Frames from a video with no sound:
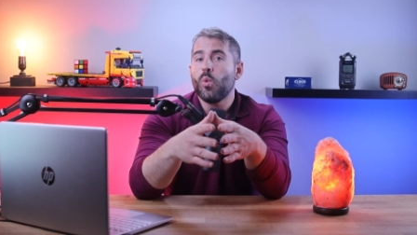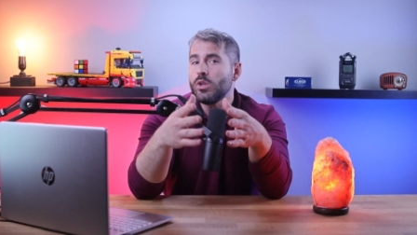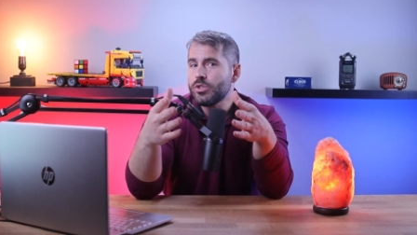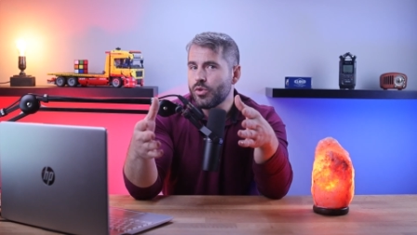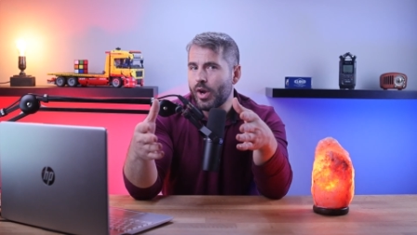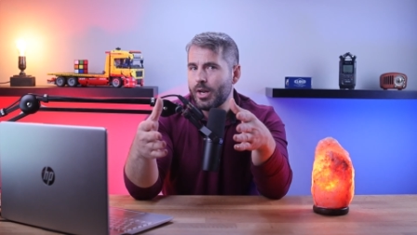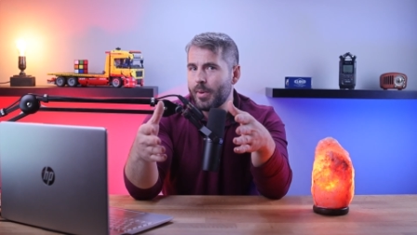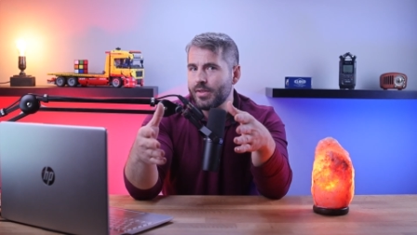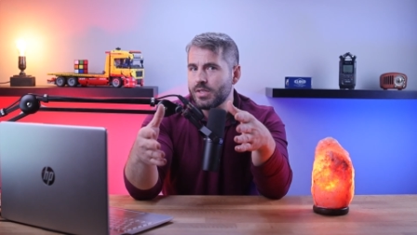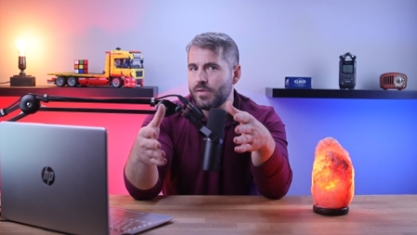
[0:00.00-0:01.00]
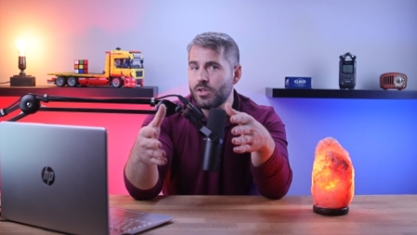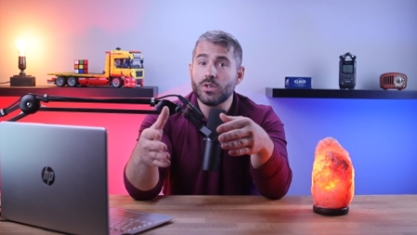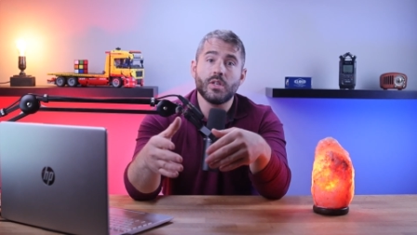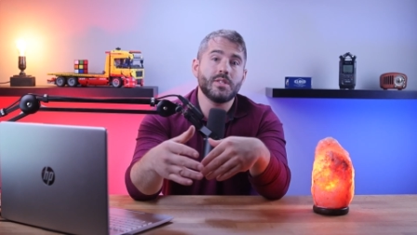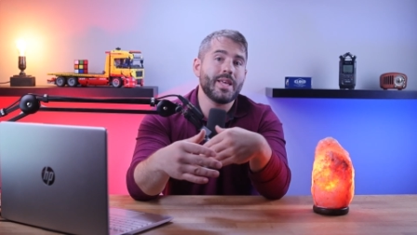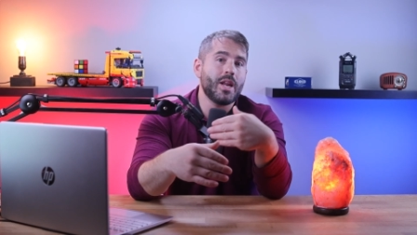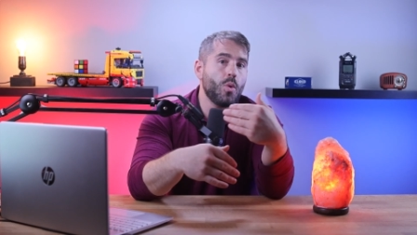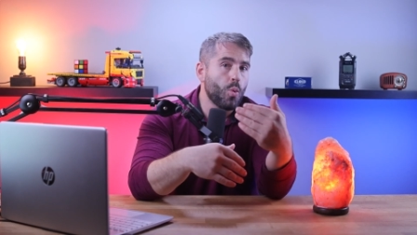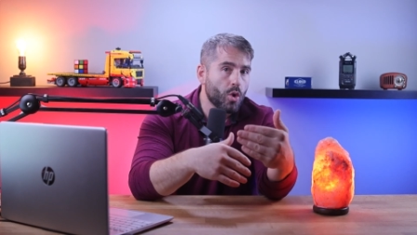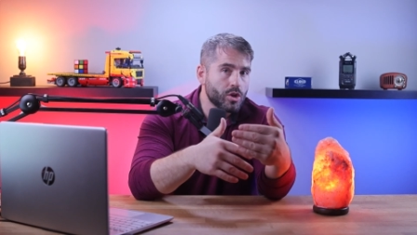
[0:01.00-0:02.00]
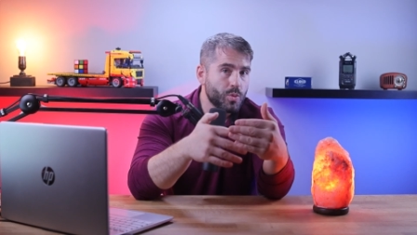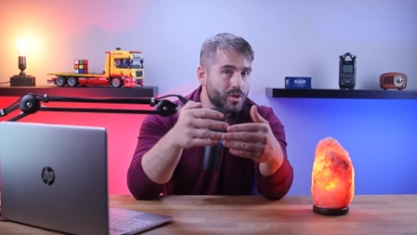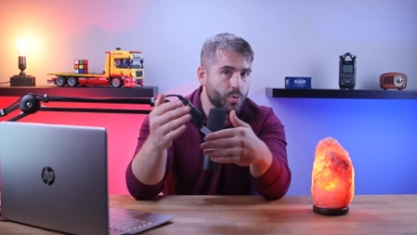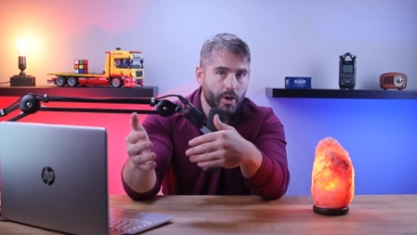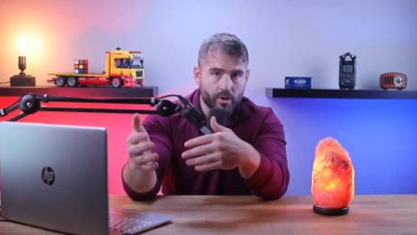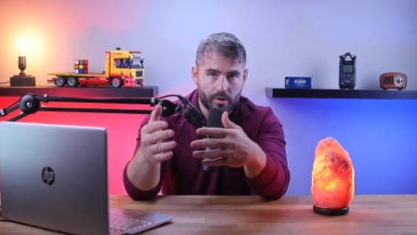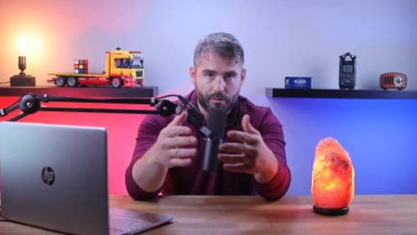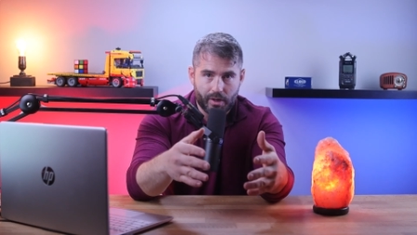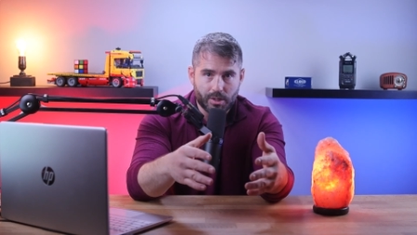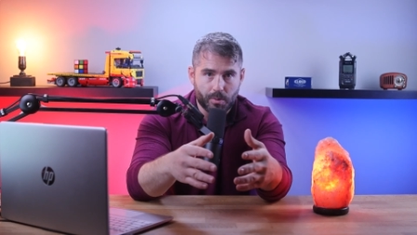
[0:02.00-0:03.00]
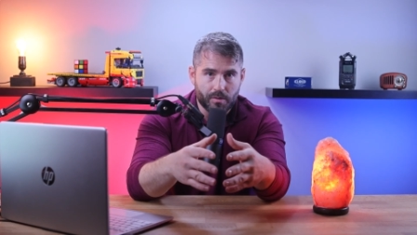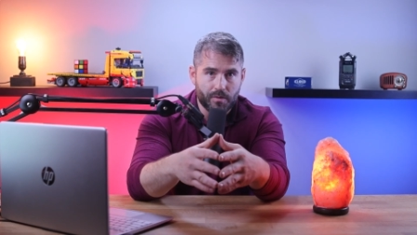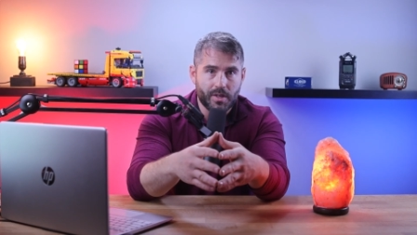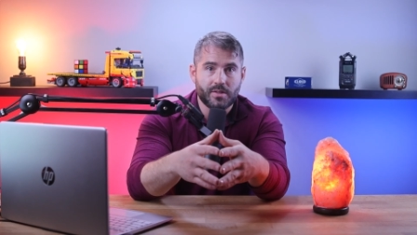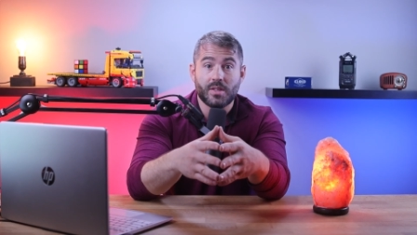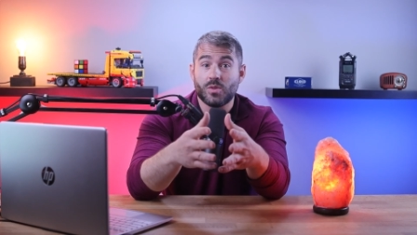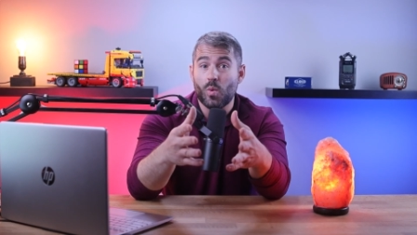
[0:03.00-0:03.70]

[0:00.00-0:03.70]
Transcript: What's great about this feature is that it works with Twitter and Facebook feeds feeds